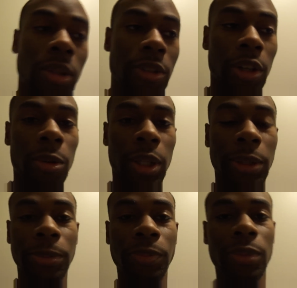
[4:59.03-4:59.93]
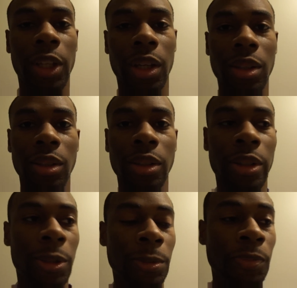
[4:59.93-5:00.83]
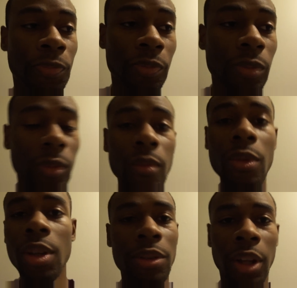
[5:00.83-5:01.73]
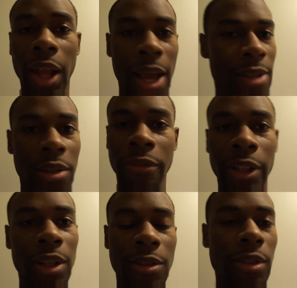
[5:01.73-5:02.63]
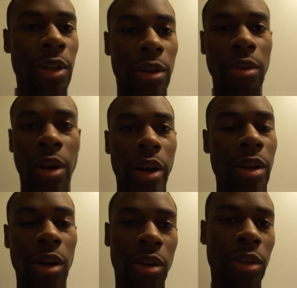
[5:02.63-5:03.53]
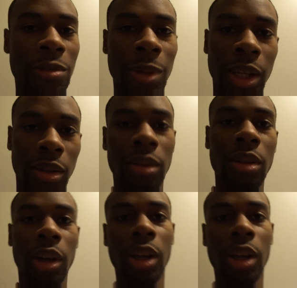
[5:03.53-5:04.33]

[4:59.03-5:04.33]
So yeah, you know, The Last of Us, you know, Naughty Dog's making